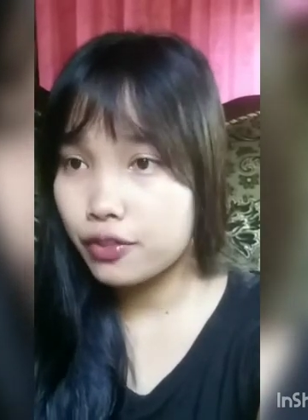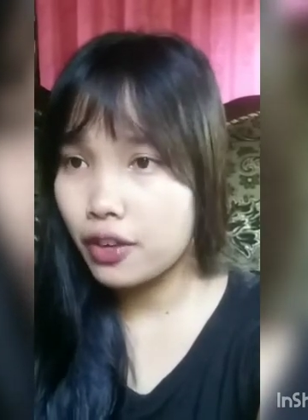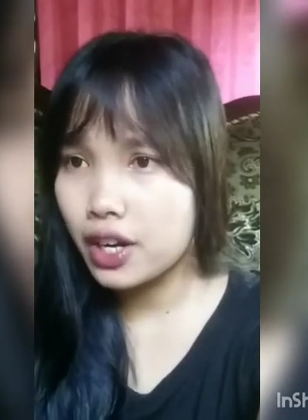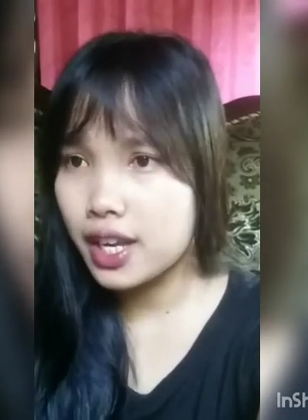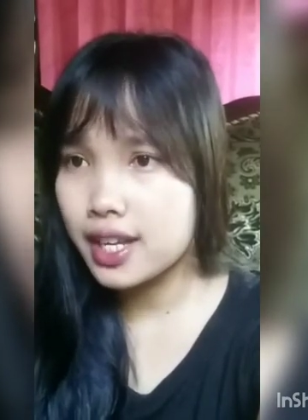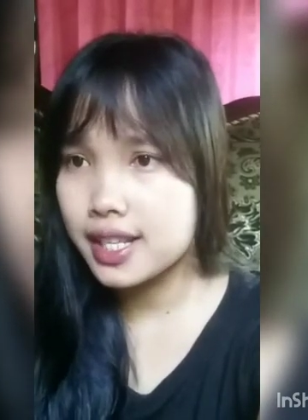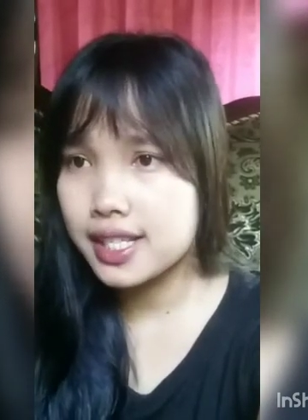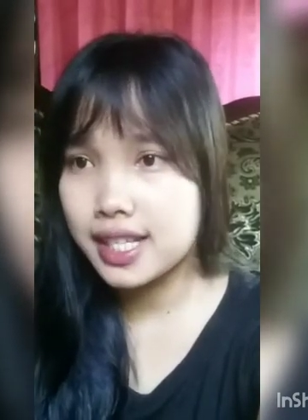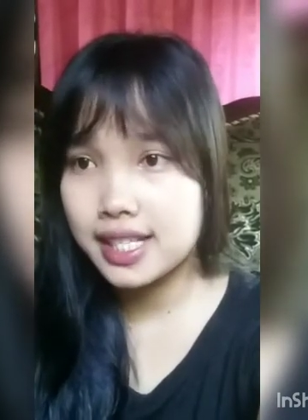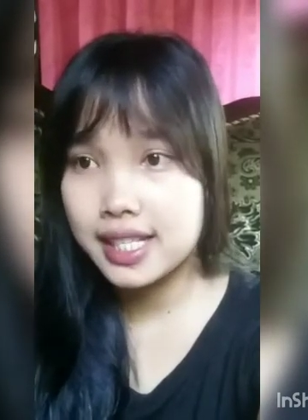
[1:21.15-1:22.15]

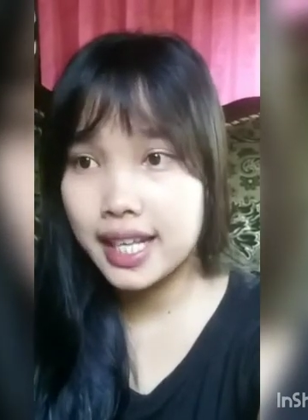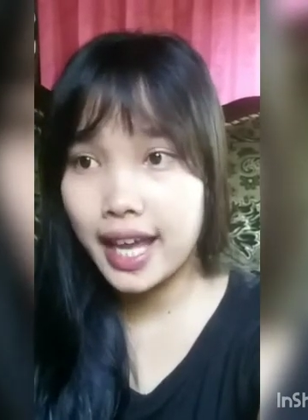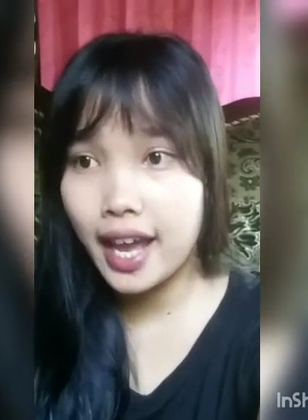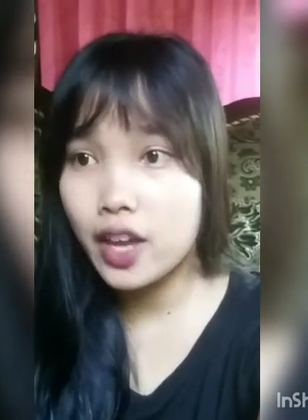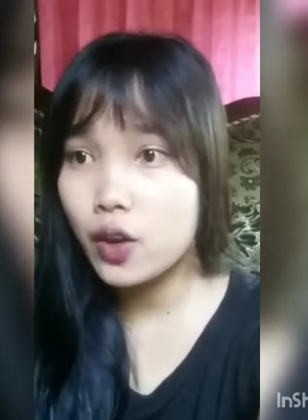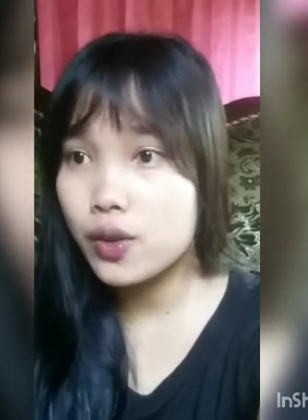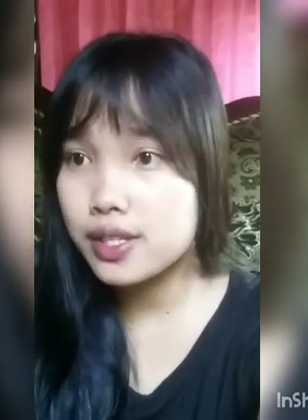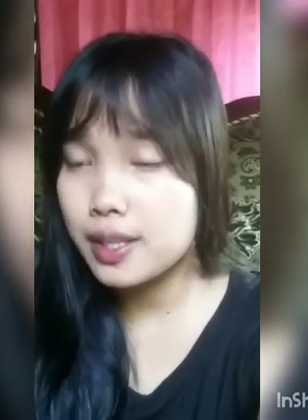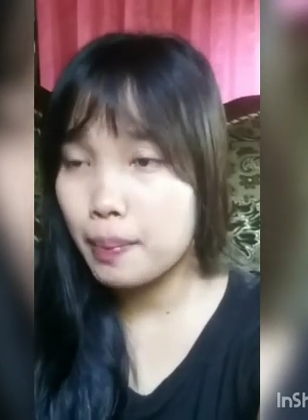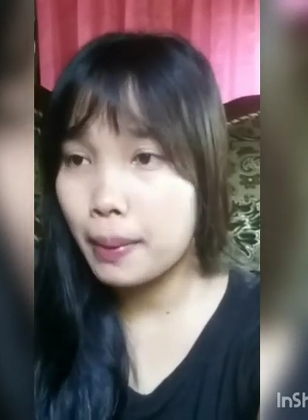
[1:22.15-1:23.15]
Varieties is the key
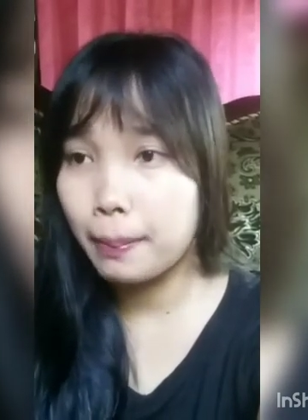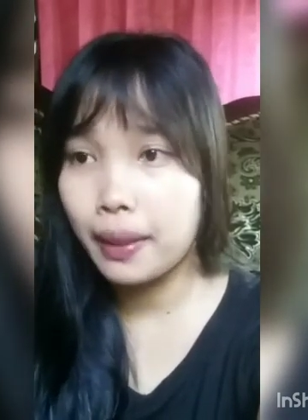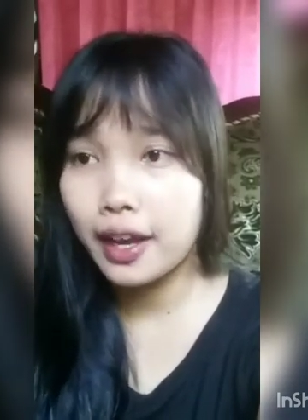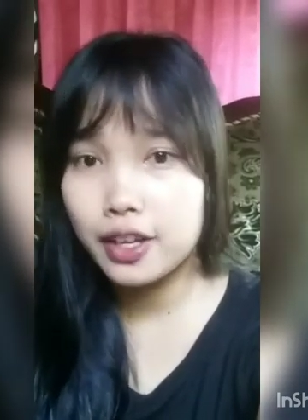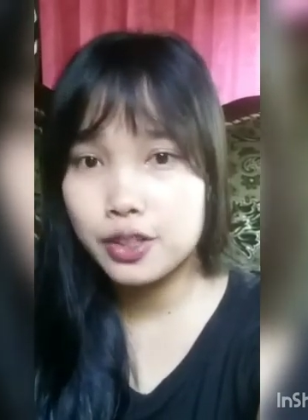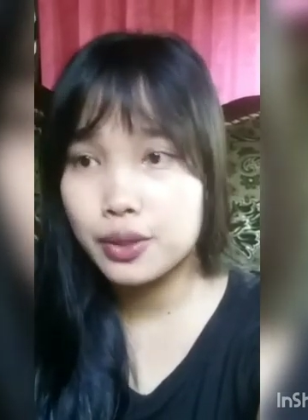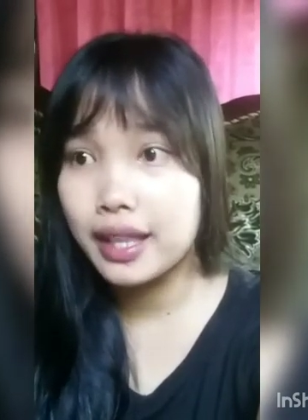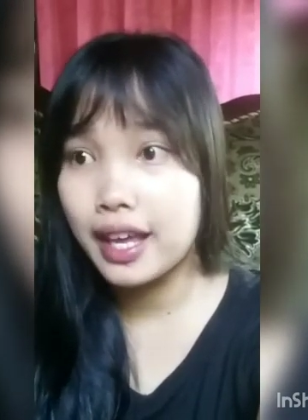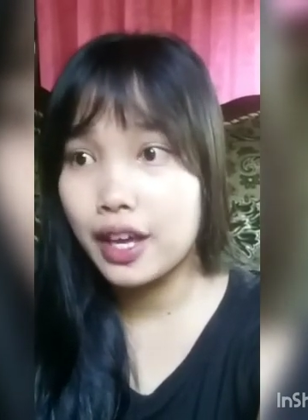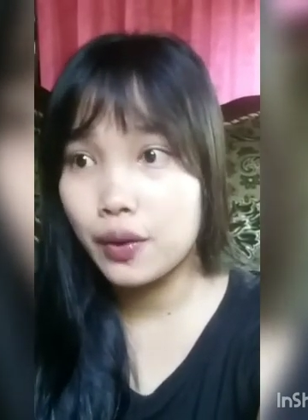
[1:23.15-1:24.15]
concept applied to
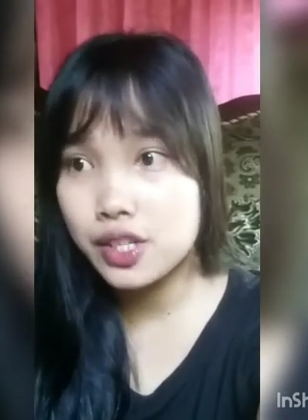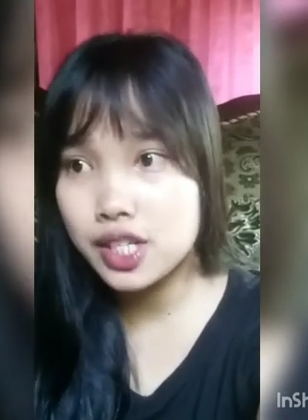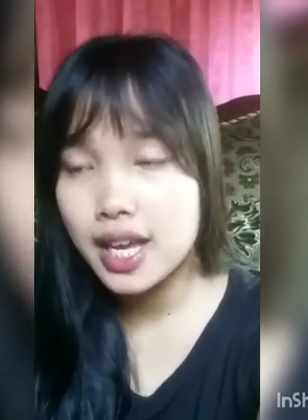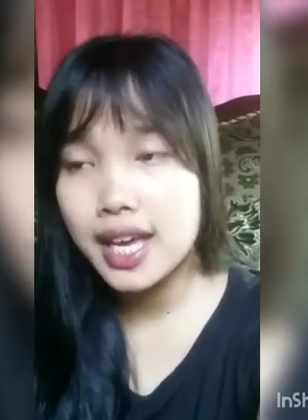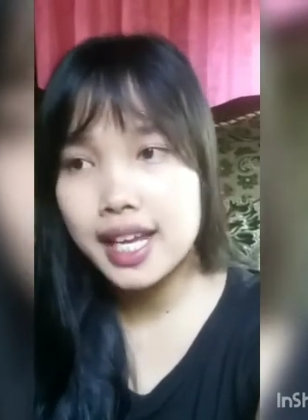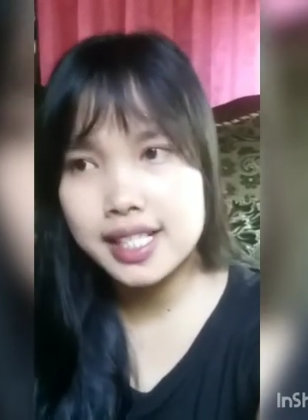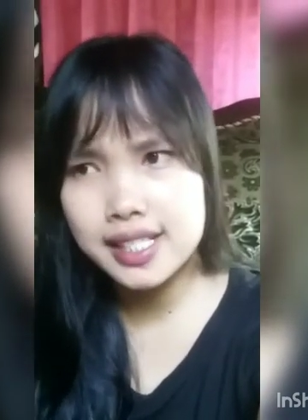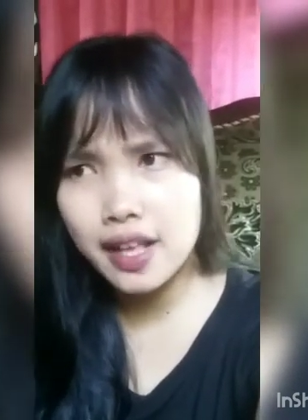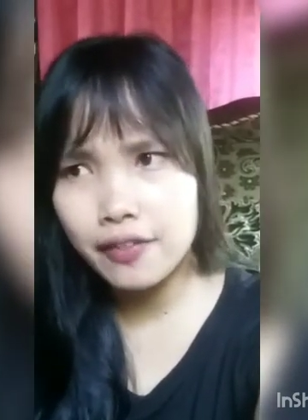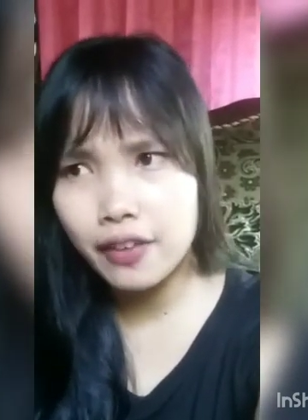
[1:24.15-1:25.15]
language
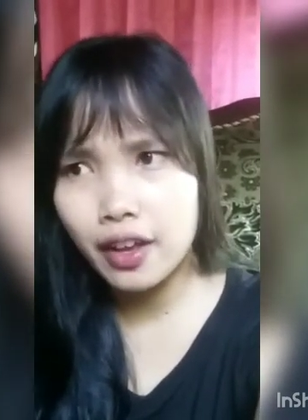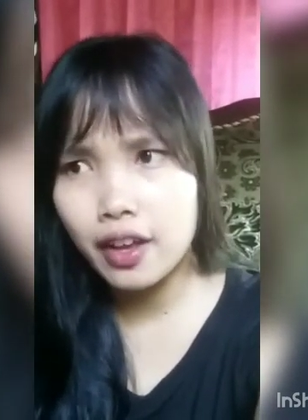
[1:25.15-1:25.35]
itself